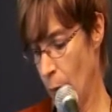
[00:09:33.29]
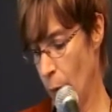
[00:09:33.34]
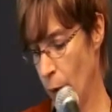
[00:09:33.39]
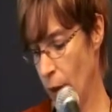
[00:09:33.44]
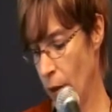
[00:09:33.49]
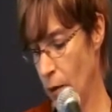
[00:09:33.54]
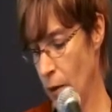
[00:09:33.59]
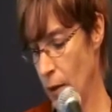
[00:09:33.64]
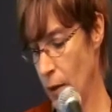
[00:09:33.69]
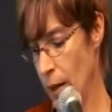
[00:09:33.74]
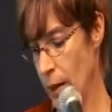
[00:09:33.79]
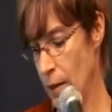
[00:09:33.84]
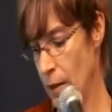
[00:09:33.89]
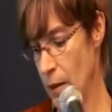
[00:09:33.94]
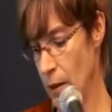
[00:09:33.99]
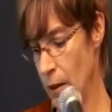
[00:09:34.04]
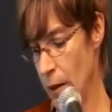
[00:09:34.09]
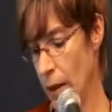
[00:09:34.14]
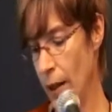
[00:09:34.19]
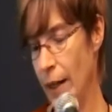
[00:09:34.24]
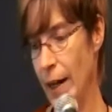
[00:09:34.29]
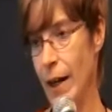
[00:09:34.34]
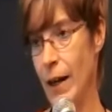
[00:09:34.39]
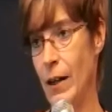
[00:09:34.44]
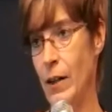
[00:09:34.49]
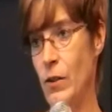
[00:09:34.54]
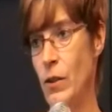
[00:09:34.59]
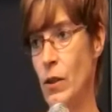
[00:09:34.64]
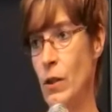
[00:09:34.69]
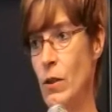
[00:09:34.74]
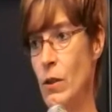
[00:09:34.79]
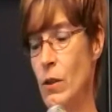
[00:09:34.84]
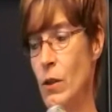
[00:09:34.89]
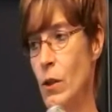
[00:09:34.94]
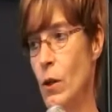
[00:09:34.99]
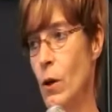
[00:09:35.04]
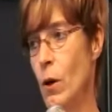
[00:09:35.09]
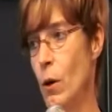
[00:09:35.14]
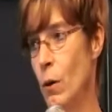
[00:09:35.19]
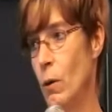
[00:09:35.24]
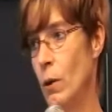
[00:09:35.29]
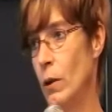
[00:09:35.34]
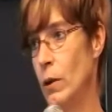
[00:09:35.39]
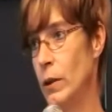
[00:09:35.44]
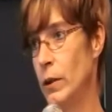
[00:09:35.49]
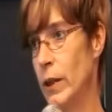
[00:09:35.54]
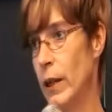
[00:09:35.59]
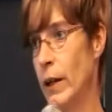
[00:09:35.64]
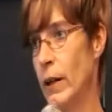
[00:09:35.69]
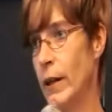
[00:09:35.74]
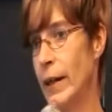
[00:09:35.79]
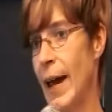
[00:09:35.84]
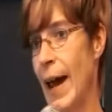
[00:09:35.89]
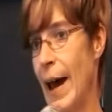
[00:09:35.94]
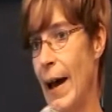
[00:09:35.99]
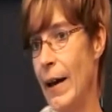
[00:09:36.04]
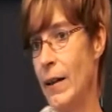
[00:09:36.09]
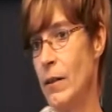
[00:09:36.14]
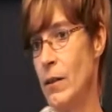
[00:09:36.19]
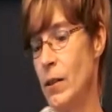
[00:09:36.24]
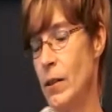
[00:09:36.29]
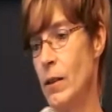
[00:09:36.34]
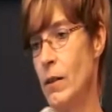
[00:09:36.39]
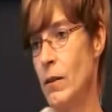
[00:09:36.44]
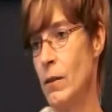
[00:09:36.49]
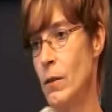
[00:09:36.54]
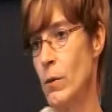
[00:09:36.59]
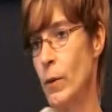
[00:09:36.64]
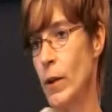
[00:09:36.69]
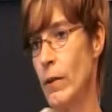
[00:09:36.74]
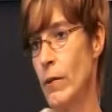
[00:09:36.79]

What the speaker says: We utilize a lot of cages to hold our castings.